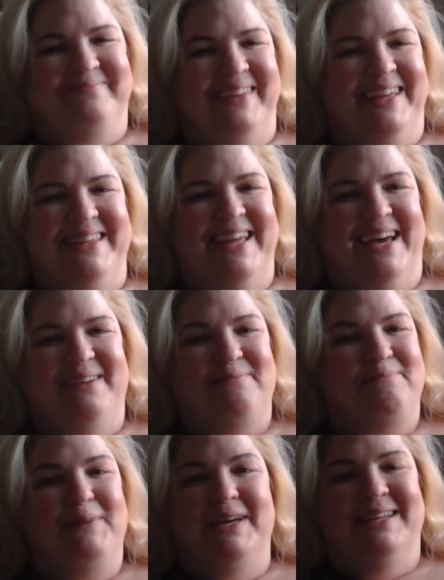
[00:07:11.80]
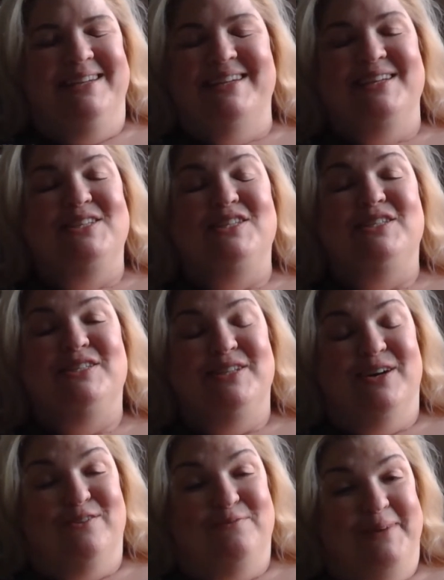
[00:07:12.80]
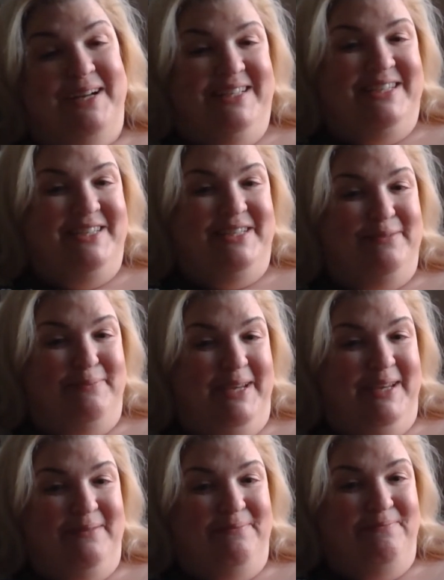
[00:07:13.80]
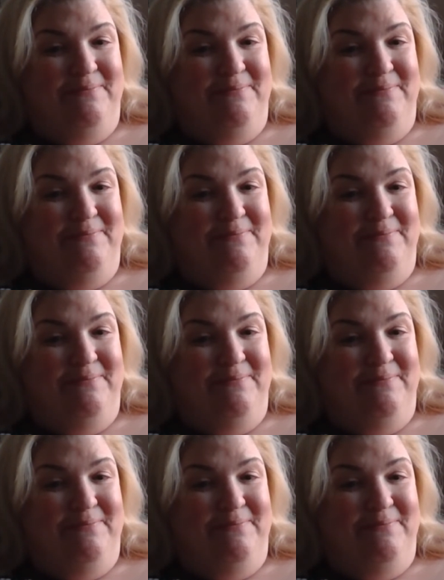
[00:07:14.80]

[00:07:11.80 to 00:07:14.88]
that meant so much to me.